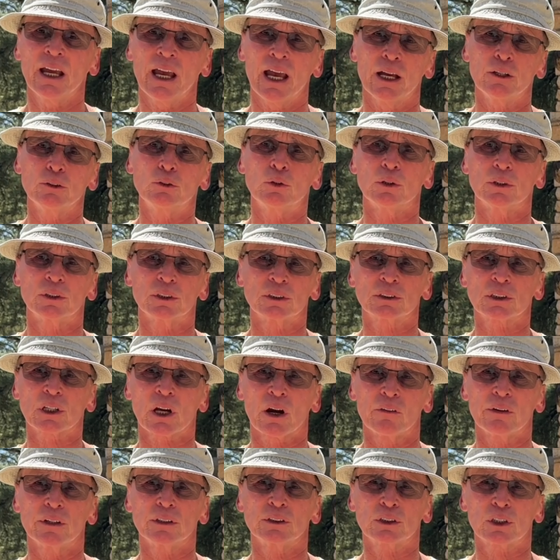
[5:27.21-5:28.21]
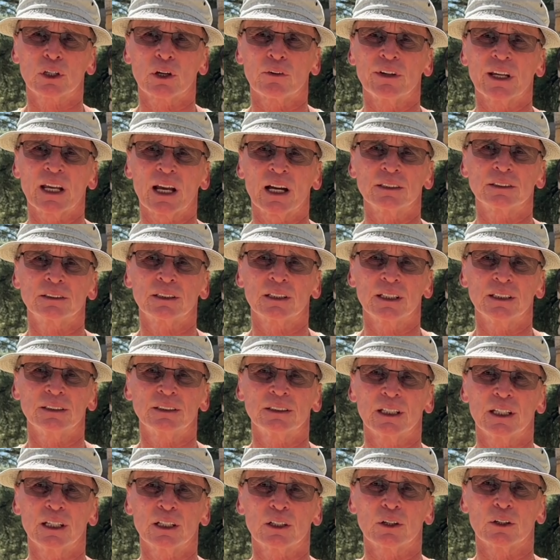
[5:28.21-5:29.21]
and to discourage curiosity
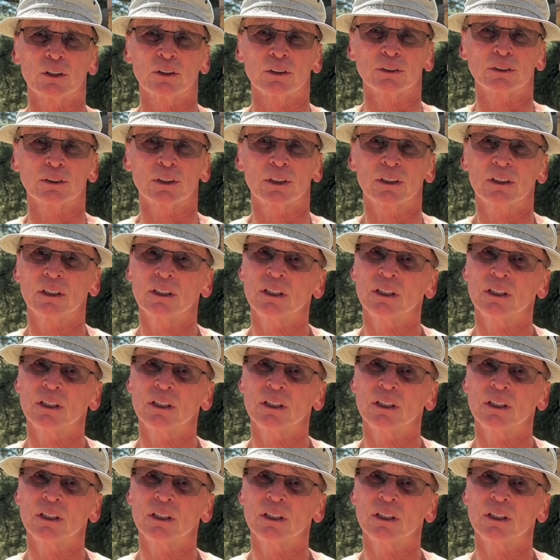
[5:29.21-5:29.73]
seekers.